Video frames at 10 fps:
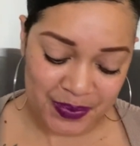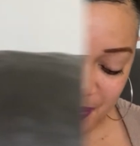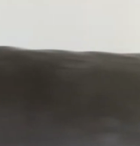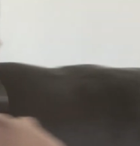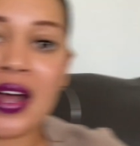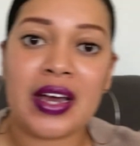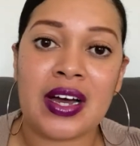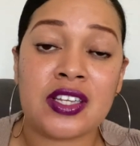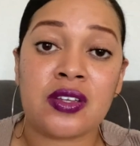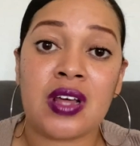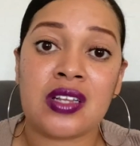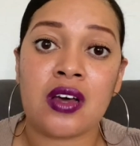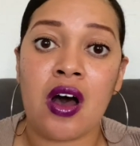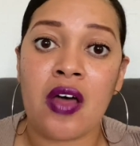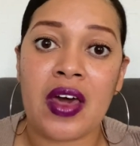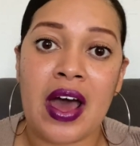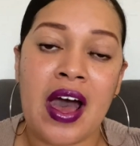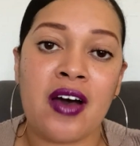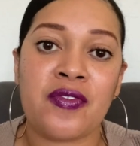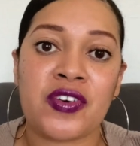All right, guys, so that's all that I
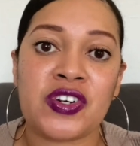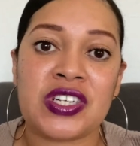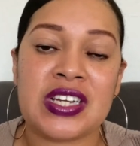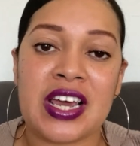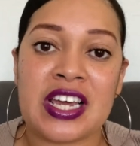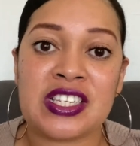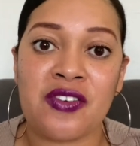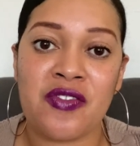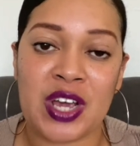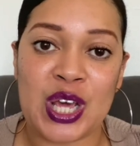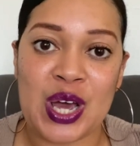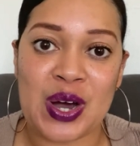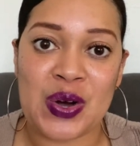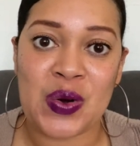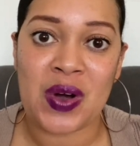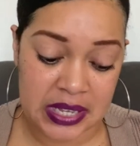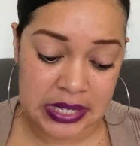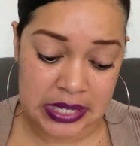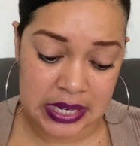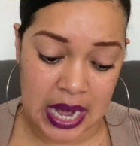have for today's video. This
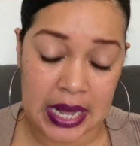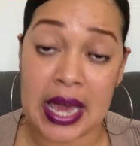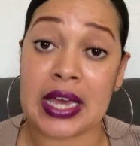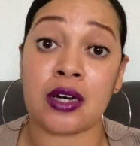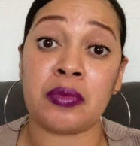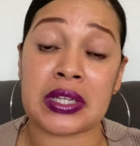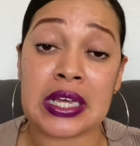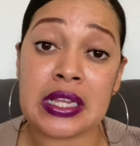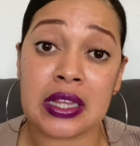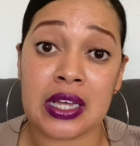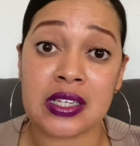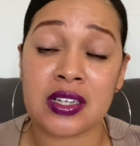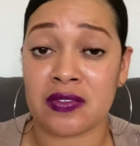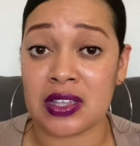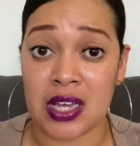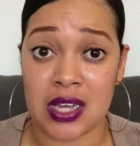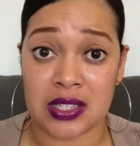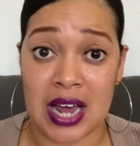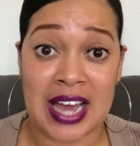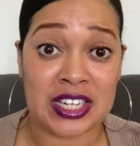is not a complete list of the things
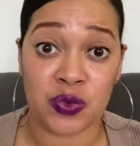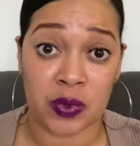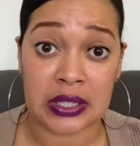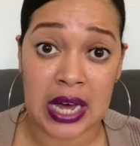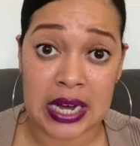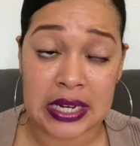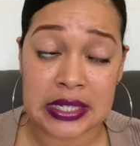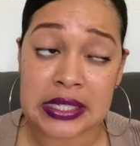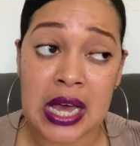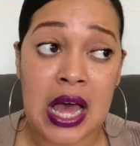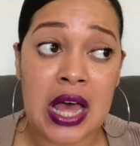that I didn't realize.